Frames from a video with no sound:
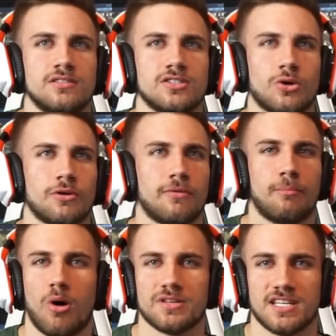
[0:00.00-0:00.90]
Sorry for
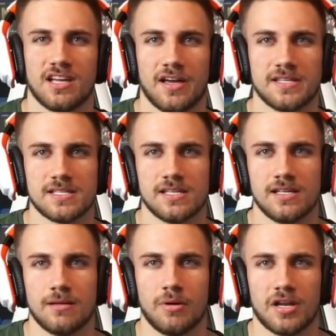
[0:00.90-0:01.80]
pausing, guys,
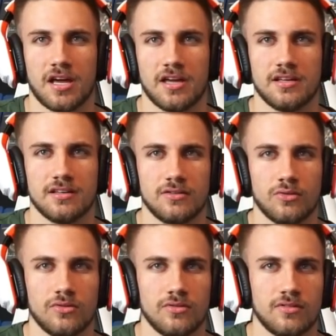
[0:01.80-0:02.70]
but I
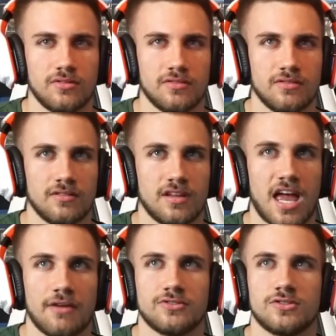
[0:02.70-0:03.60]

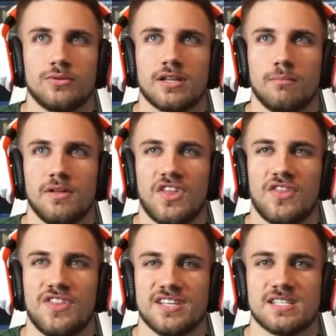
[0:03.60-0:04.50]
have to admit
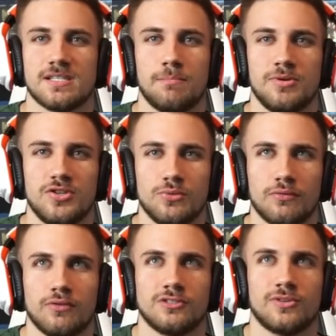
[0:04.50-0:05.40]
that this is a
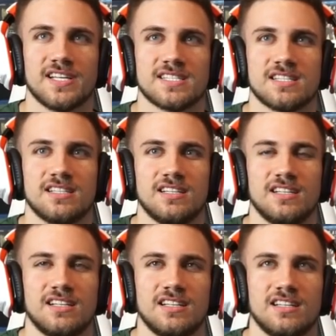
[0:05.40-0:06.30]
beautiful dress.
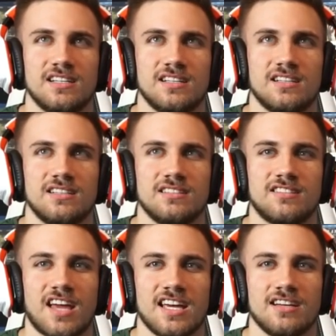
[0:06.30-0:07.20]

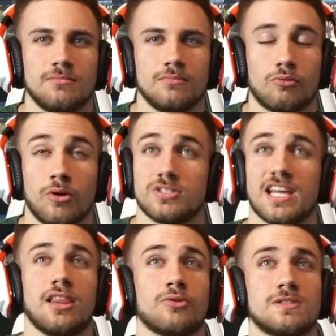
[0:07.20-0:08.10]
Damn,
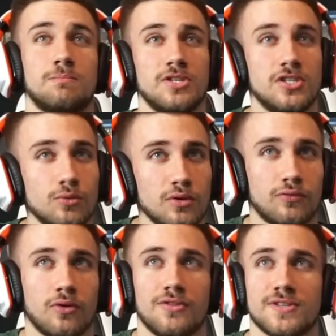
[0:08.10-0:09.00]
Rosé looks
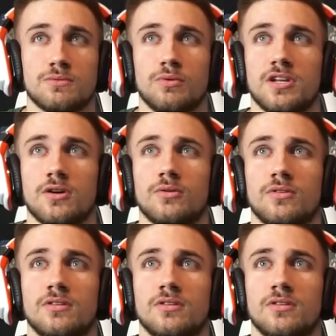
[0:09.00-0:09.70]
beautiful in this video.